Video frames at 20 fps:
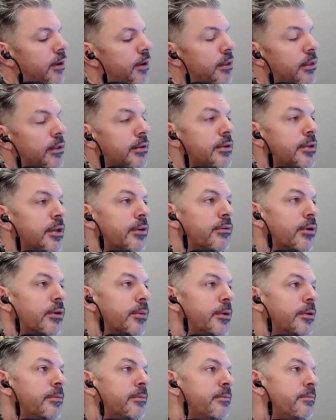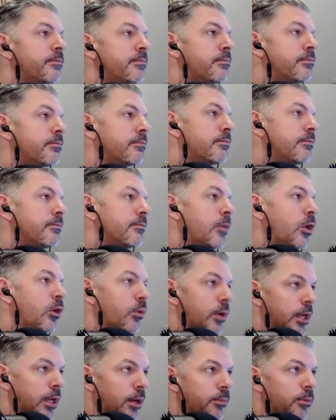rather than take from it,
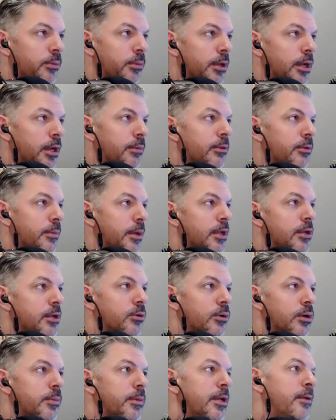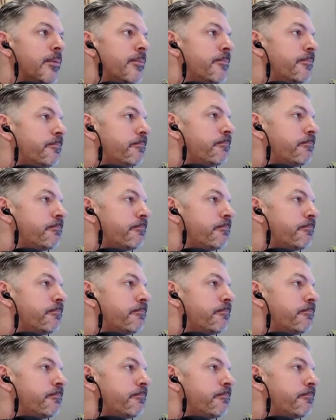who want to help you become the man you want to be.